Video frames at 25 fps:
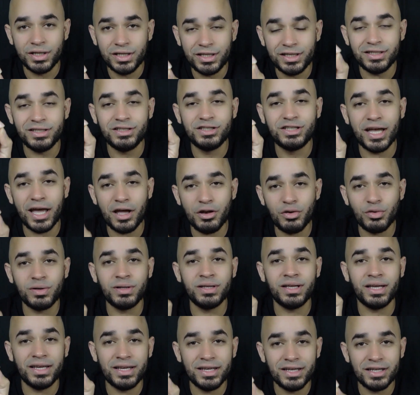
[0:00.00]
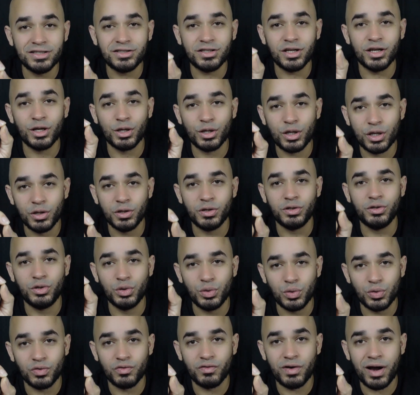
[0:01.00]
He genuinely is a good
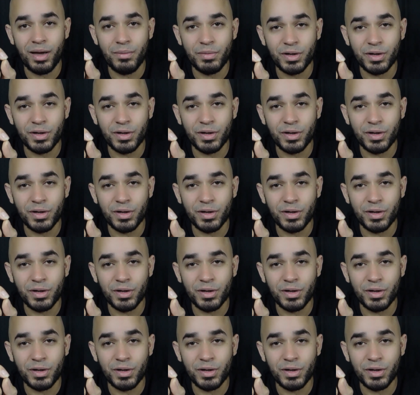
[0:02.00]
dude, right?